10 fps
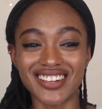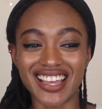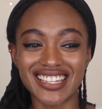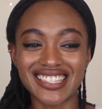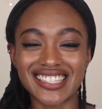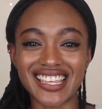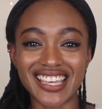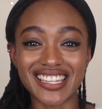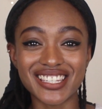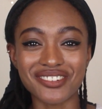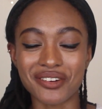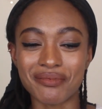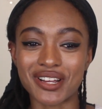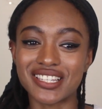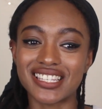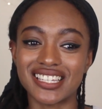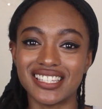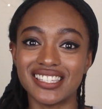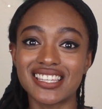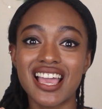right, seeing into a
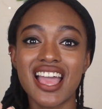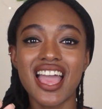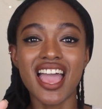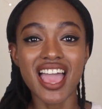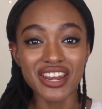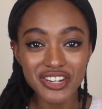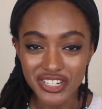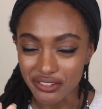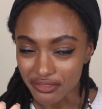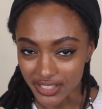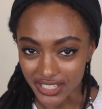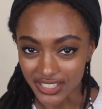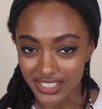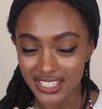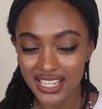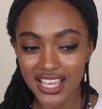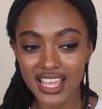person's energy field,